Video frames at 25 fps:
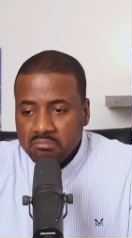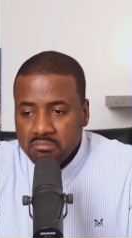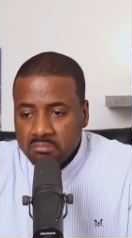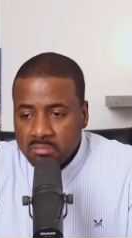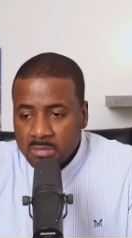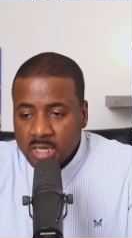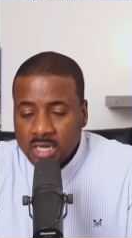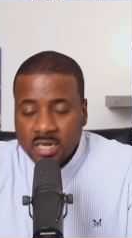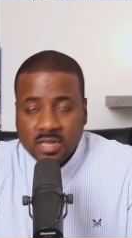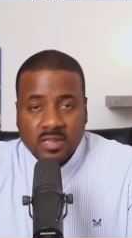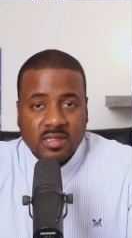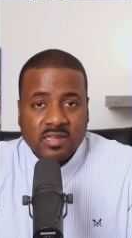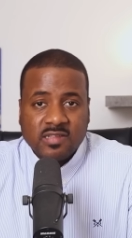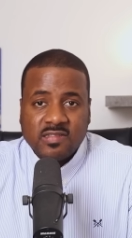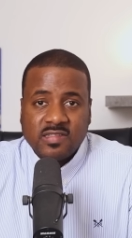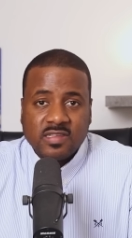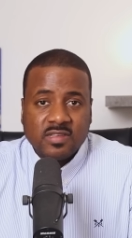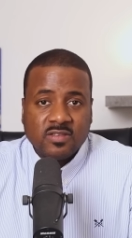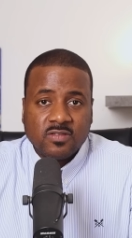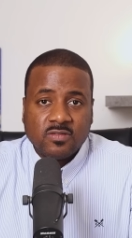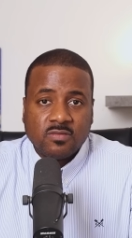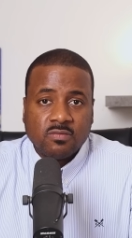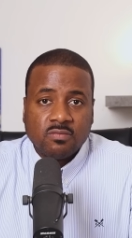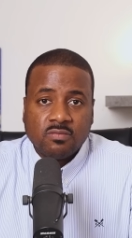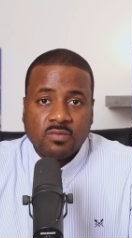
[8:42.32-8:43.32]
None of this
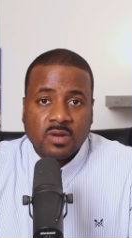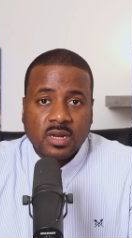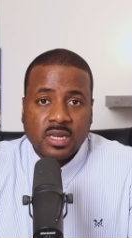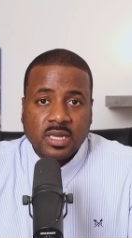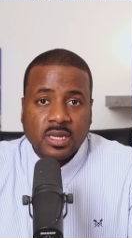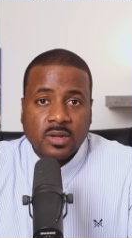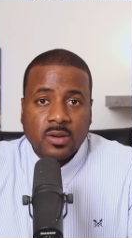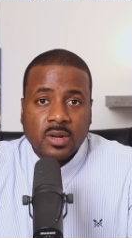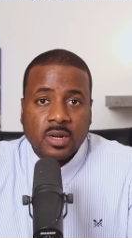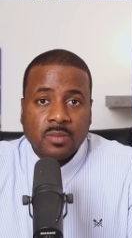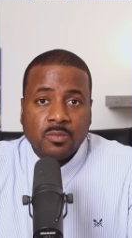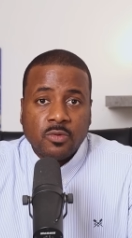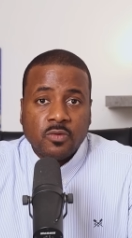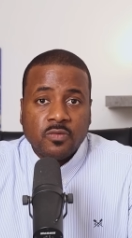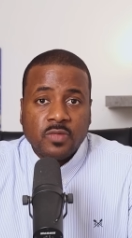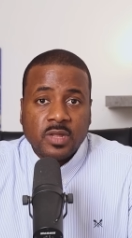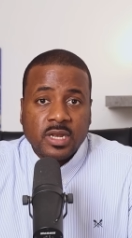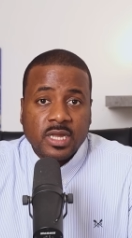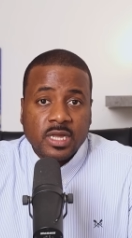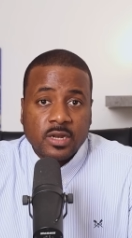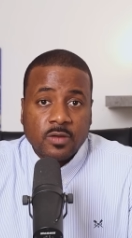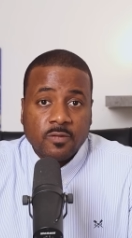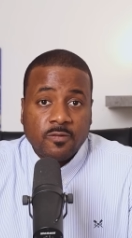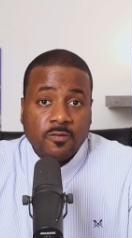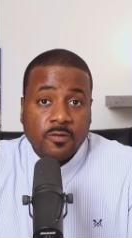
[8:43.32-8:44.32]
is really going to move the
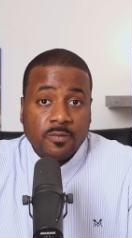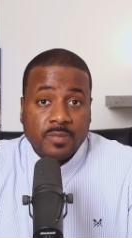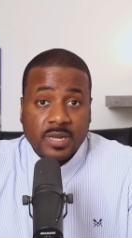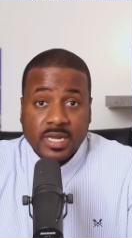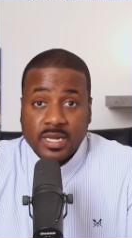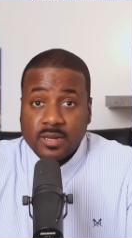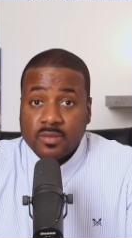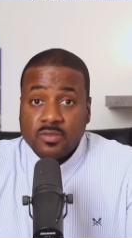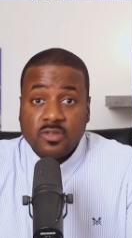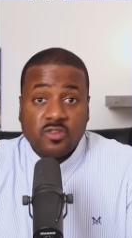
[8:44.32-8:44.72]
needle for me.